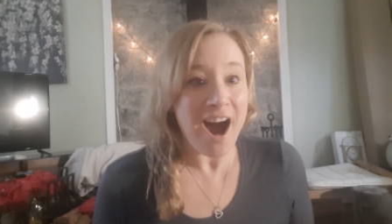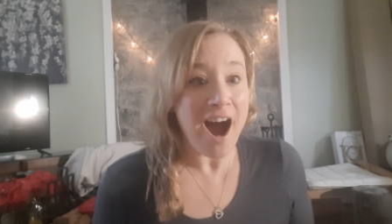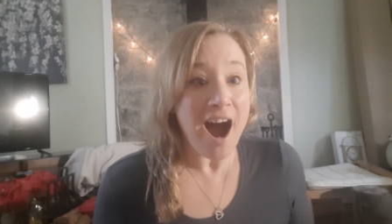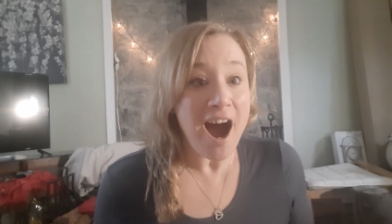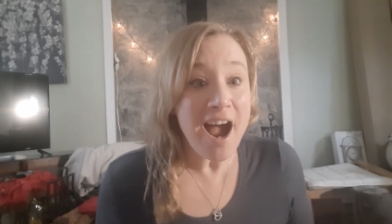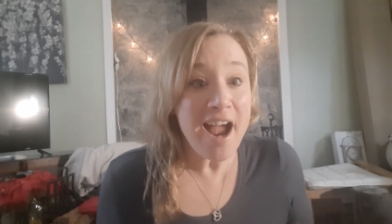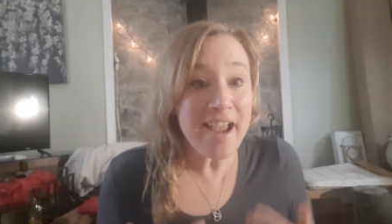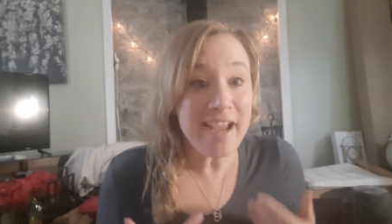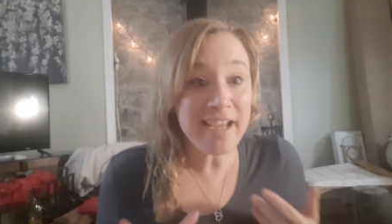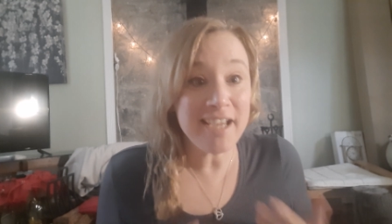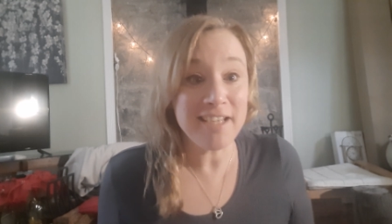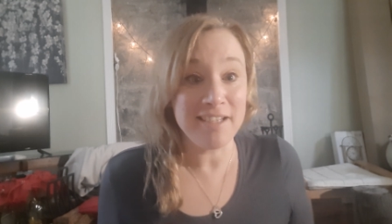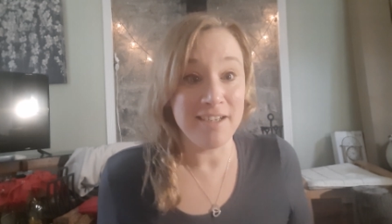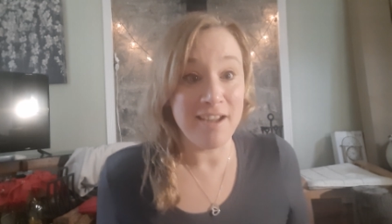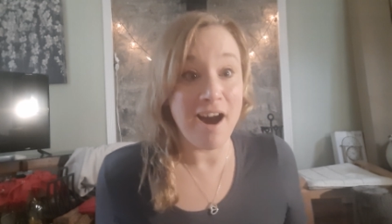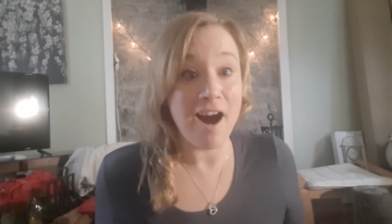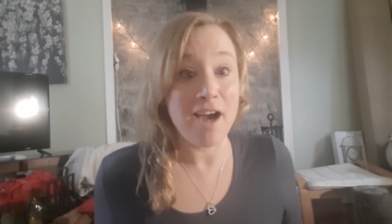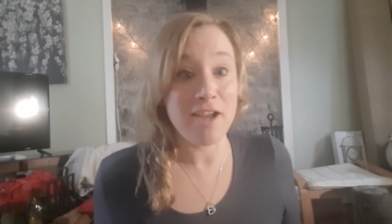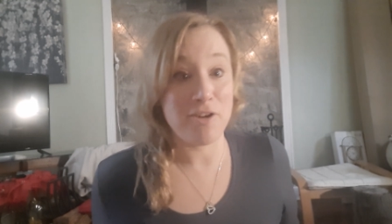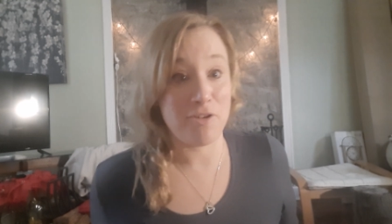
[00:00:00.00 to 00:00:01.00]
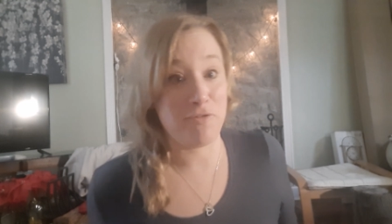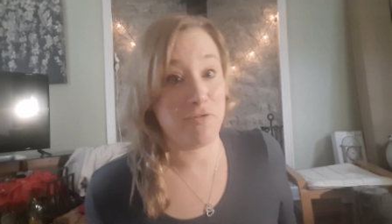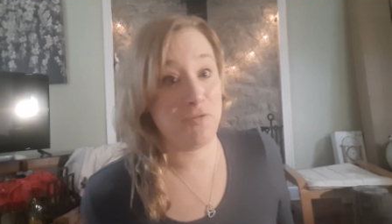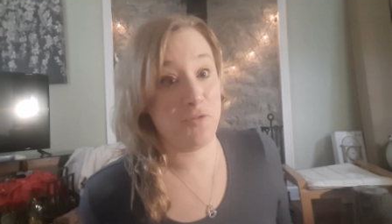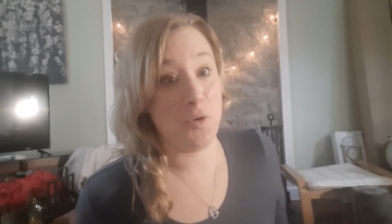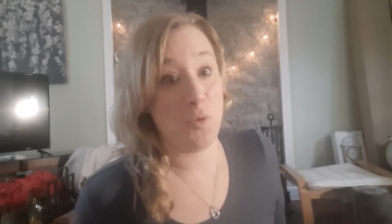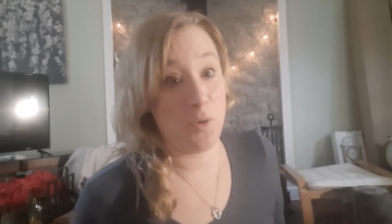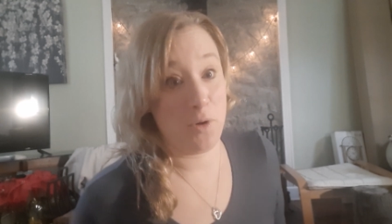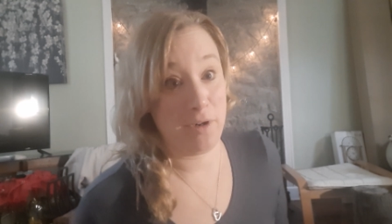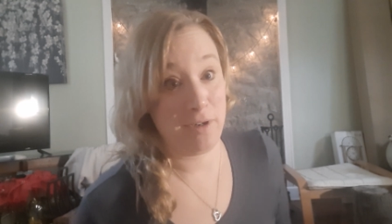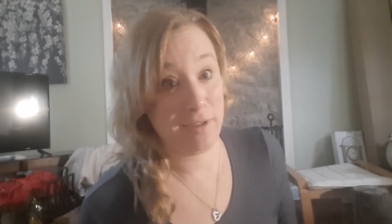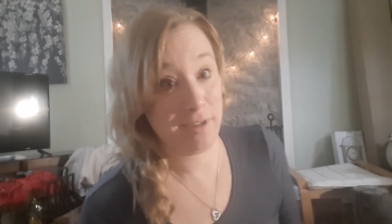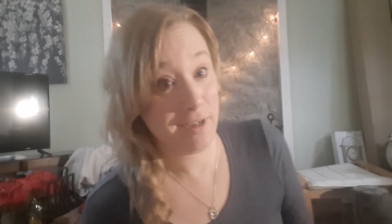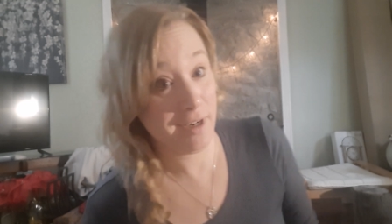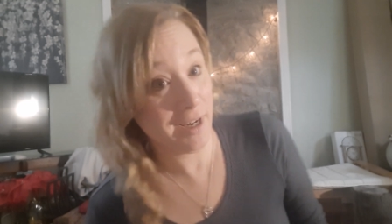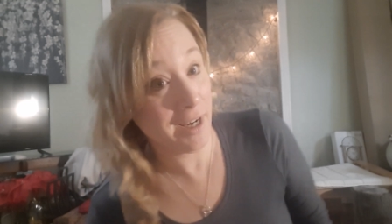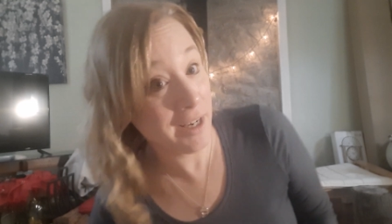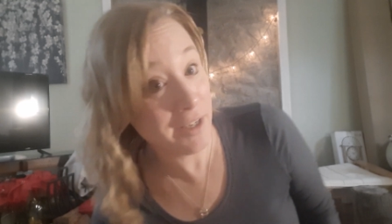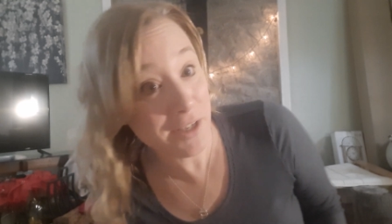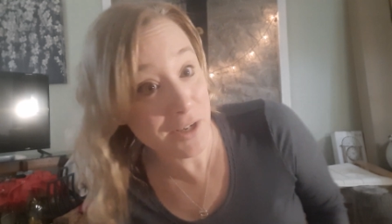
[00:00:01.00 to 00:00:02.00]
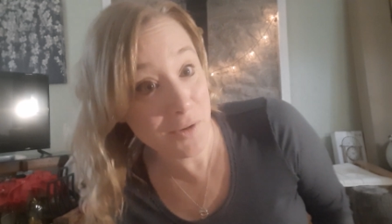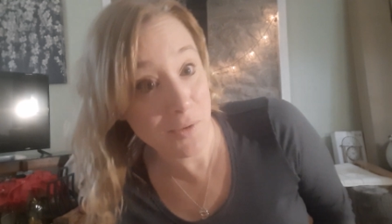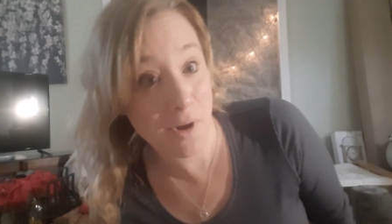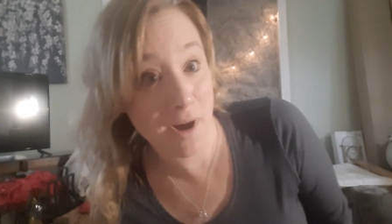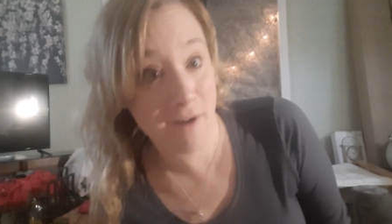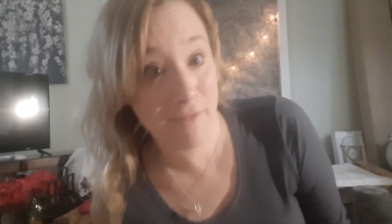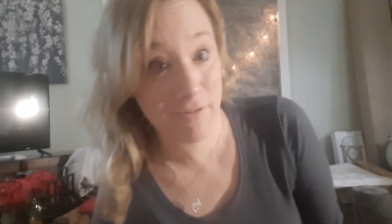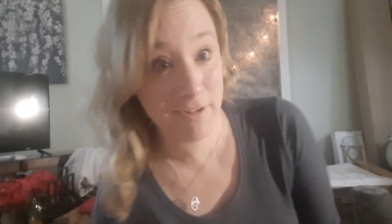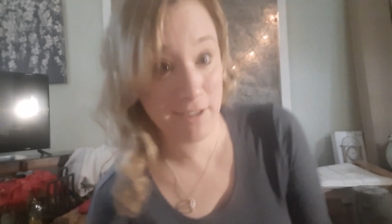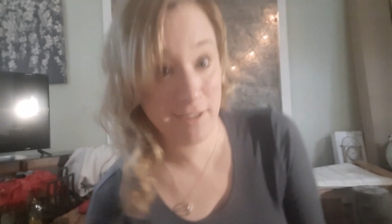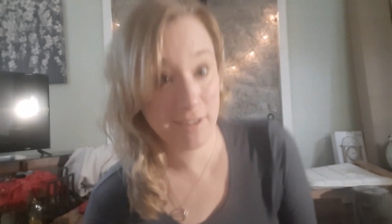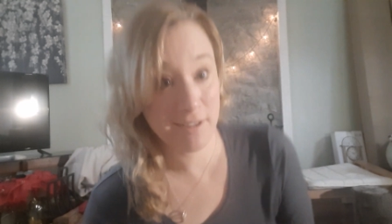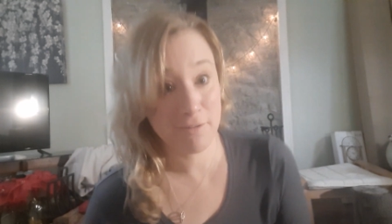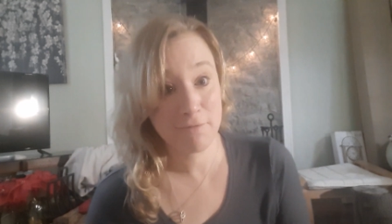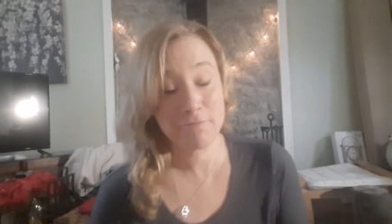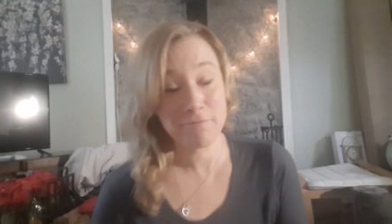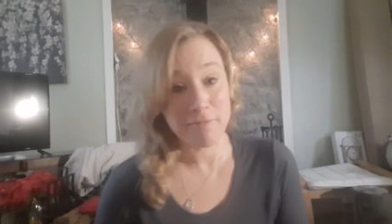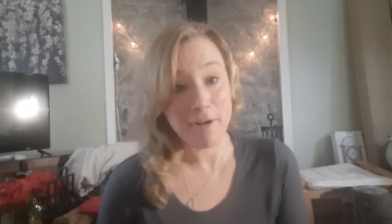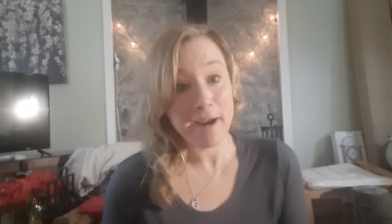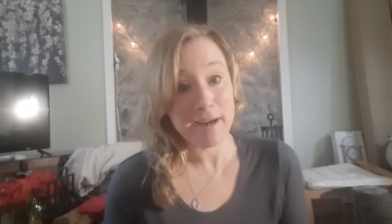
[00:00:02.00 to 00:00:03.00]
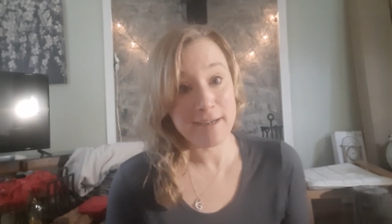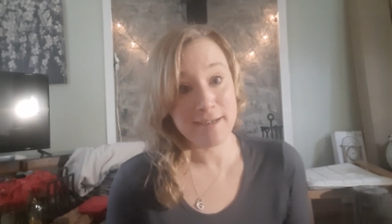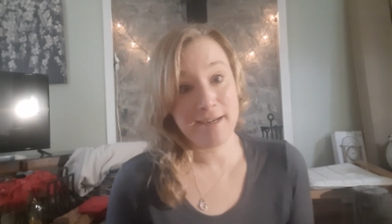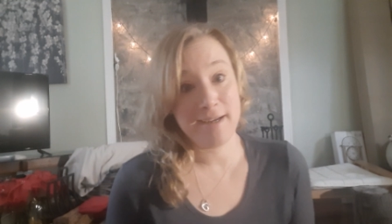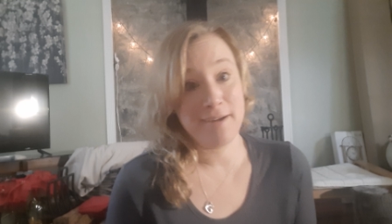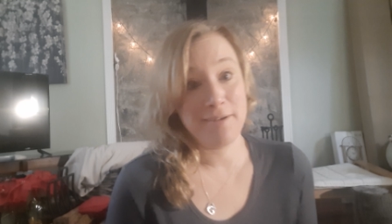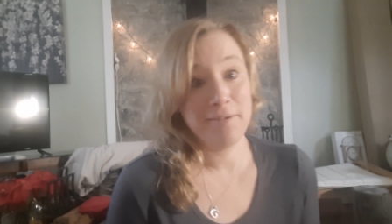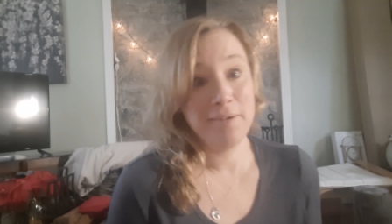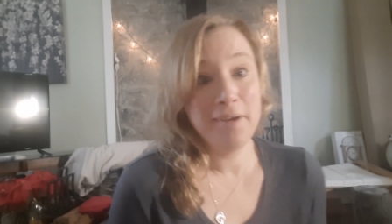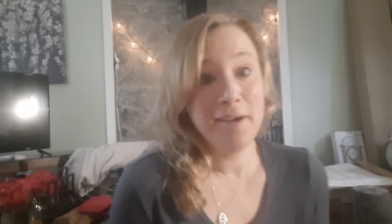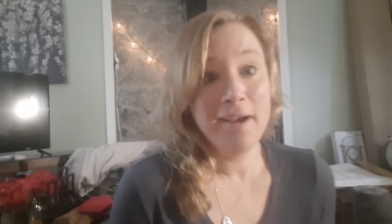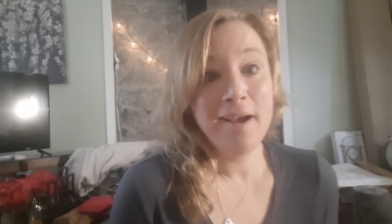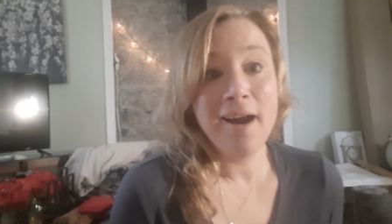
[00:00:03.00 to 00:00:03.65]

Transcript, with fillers: I cannot afford a new oven right now.